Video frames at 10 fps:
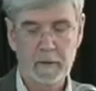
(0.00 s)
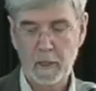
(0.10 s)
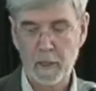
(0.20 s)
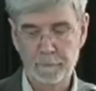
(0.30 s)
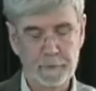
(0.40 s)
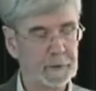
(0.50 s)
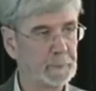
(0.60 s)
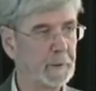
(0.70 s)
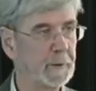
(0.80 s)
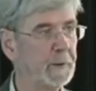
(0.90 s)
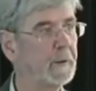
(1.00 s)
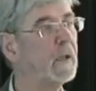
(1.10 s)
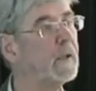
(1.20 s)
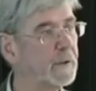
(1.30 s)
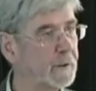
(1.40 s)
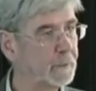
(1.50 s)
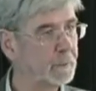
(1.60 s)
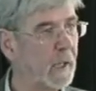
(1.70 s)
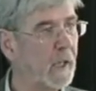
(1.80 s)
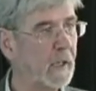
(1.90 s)
over this period. This is
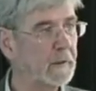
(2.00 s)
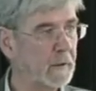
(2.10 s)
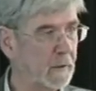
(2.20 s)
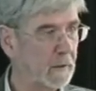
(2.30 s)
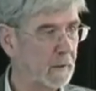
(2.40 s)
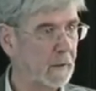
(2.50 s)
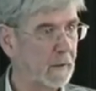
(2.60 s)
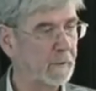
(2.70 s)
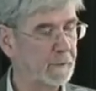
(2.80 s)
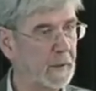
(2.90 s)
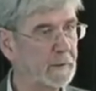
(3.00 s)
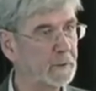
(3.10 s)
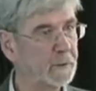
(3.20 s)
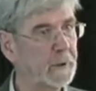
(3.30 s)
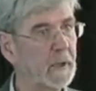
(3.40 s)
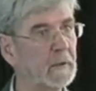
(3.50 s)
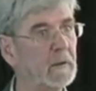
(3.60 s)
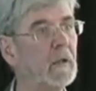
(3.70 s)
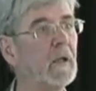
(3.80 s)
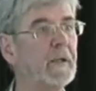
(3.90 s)
part of a natural
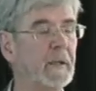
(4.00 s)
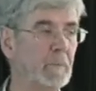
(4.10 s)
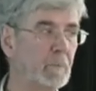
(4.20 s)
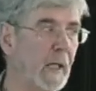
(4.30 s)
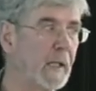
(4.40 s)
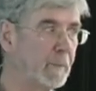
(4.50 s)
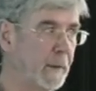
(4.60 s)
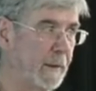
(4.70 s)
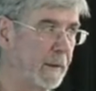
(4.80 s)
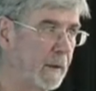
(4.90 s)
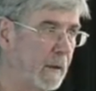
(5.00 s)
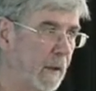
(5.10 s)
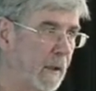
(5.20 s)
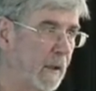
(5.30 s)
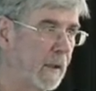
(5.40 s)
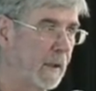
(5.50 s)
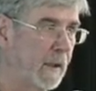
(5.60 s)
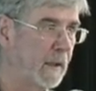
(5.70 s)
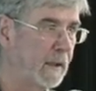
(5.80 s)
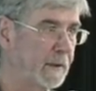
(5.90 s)
cycle. There may be
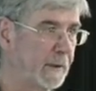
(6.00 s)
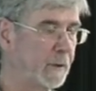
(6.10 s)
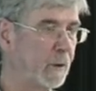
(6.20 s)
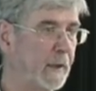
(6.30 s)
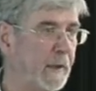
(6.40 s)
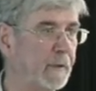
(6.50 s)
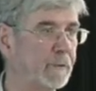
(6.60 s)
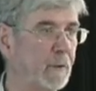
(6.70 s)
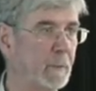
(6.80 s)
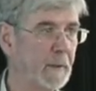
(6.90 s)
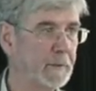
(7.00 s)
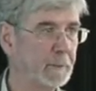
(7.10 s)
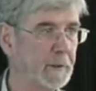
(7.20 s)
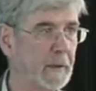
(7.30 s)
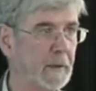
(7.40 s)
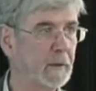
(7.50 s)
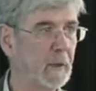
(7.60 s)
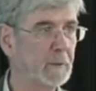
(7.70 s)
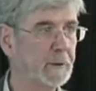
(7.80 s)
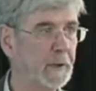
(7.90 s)
a signal here from anthropogenic
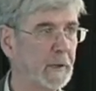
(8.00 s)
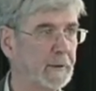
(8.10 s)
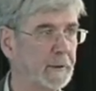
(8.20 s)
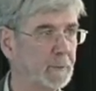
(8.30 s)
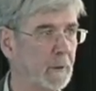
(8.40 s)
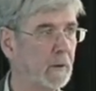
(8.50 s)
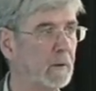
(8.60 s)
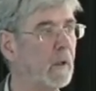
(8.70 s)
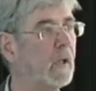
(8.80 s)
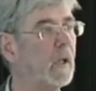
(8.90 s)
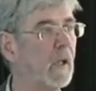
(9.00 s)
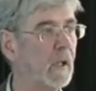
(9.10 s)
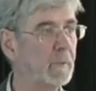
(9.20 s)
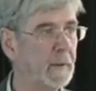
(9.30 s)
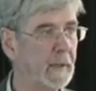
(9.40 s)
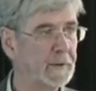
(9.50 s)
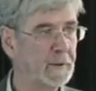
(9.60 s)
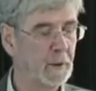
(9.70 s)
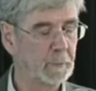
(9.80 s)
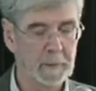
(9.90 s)
climate change as well, but that's
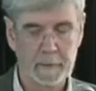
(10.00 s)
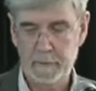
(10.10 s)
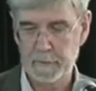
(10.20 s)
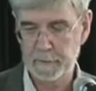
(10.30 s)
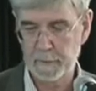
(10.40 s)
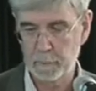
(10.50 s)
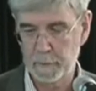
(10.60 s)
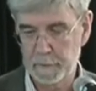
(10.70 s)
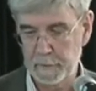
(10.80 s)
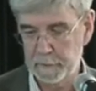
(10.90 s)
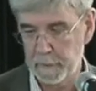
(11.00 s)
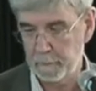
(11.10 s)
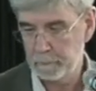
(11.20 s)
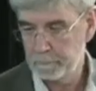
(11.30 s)
not been established as yet.